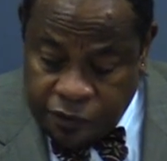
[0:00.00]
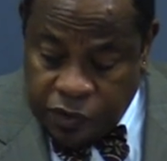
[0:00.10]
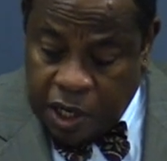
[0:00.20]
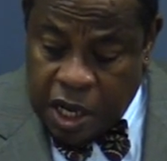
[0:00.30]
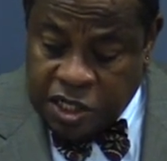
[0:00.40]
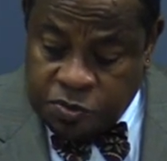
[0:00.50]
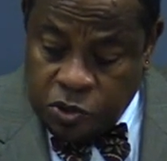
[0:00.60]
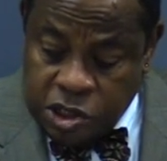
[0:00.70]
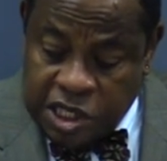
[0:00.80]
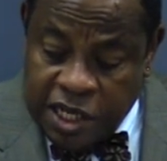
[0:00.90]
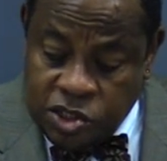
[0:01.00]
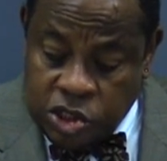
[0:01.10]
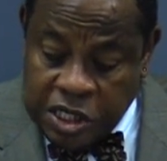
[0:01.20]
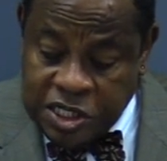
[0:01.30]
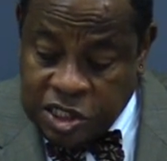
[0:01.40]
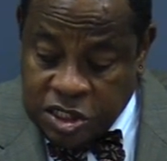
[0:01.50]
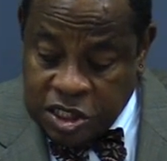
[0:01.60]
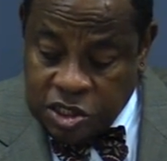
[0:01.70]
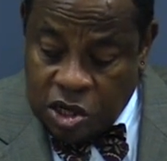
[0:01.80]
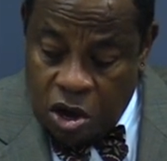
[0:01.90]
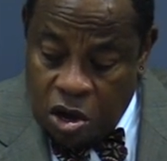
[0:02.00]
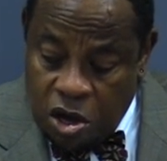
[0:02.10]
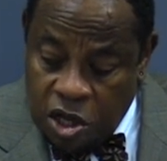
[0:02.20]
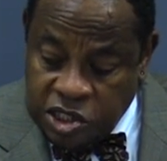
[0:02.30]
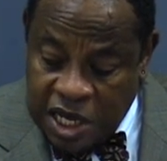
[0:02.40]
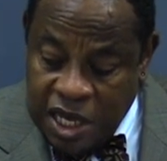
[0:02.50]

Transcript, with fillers: of the Gospels that Jesus is called